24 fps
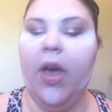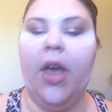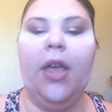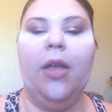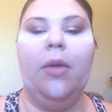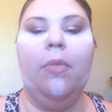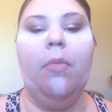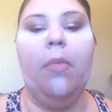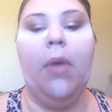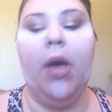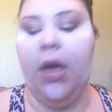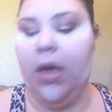
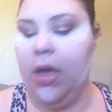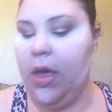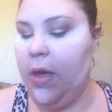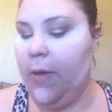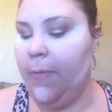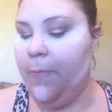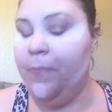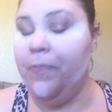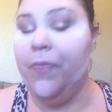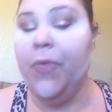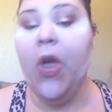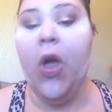find
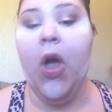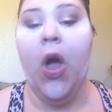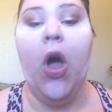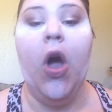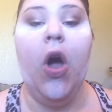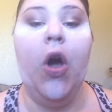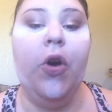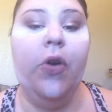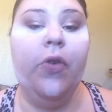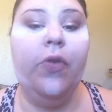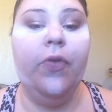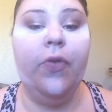my
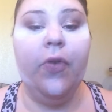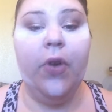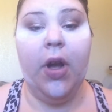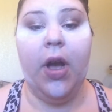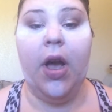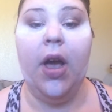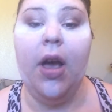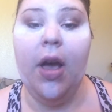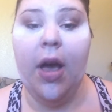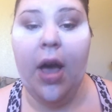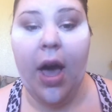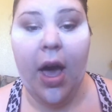
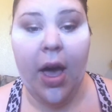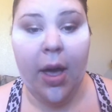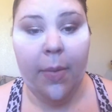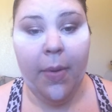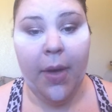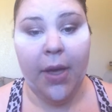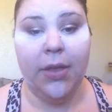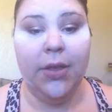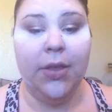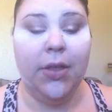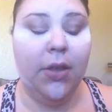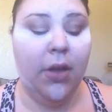Ofra eye
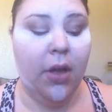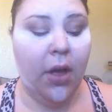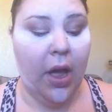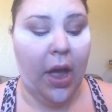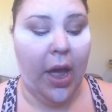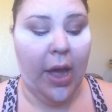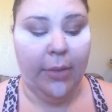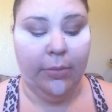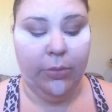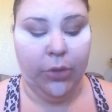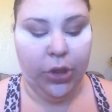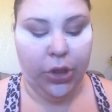pencil.
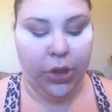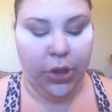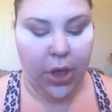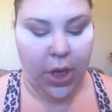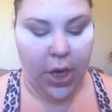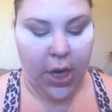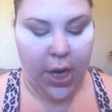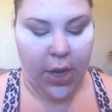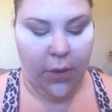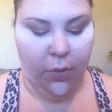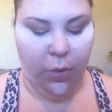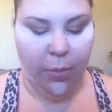I'm
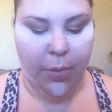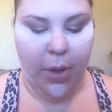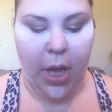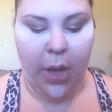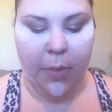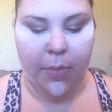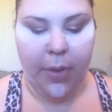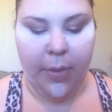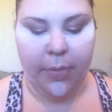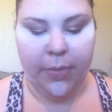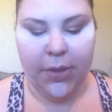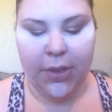sure it will
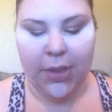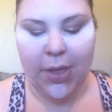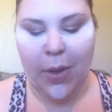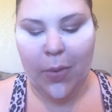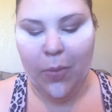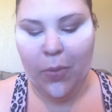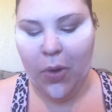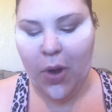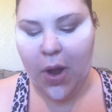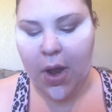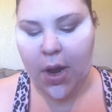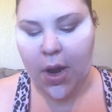pop up
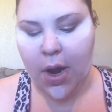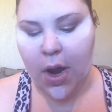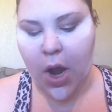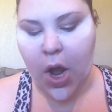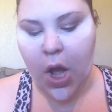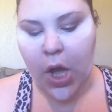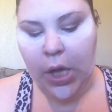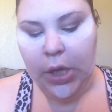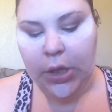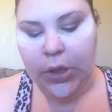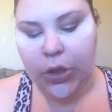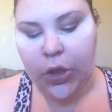somewhere.
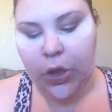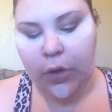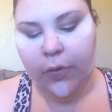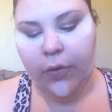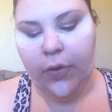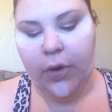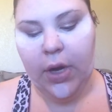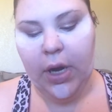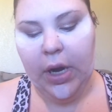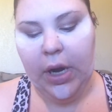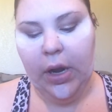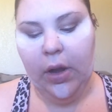So
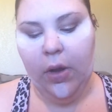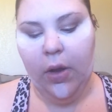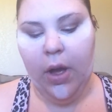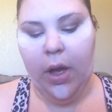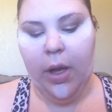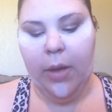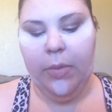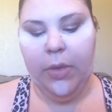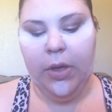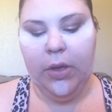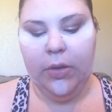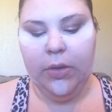for now,
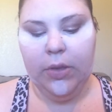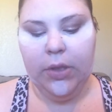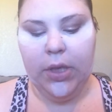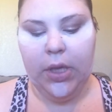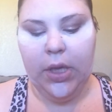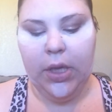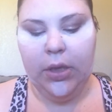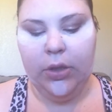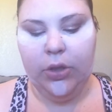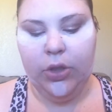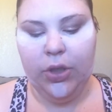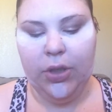I'm
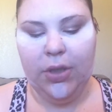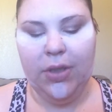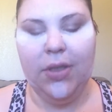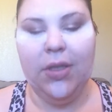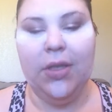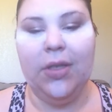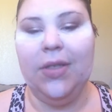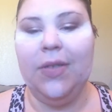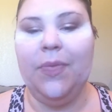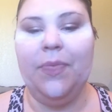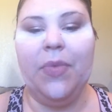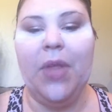using just
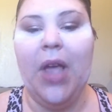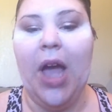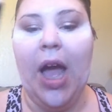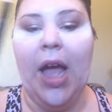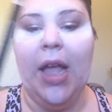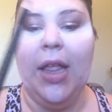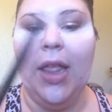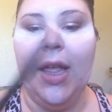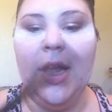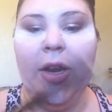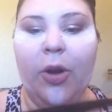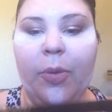this
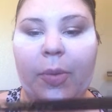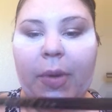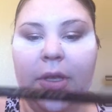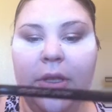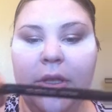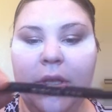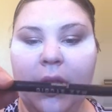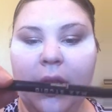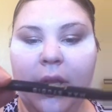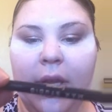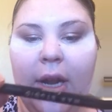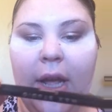eyeliner
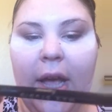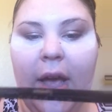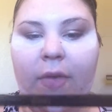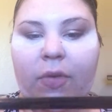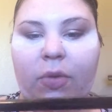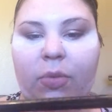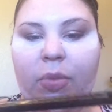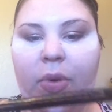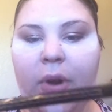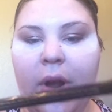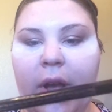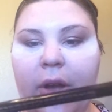pencil that I have
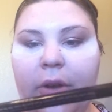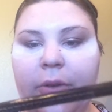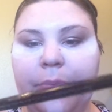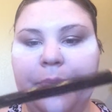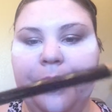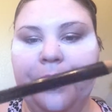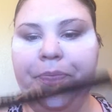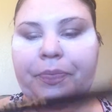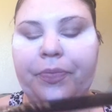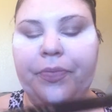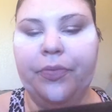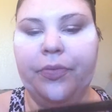in
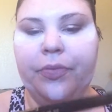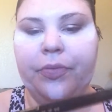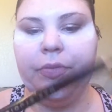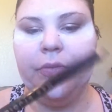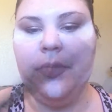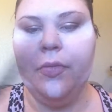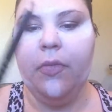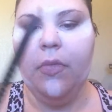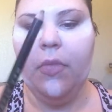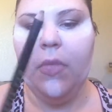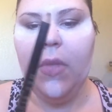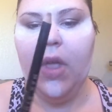brown,
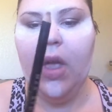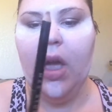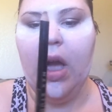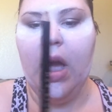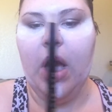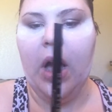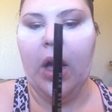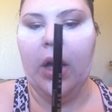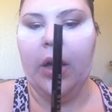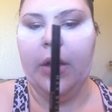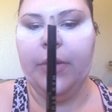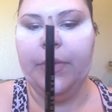
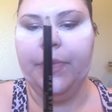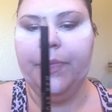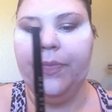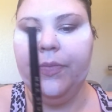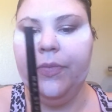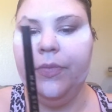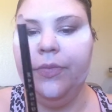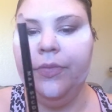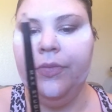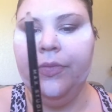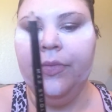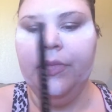
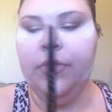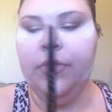an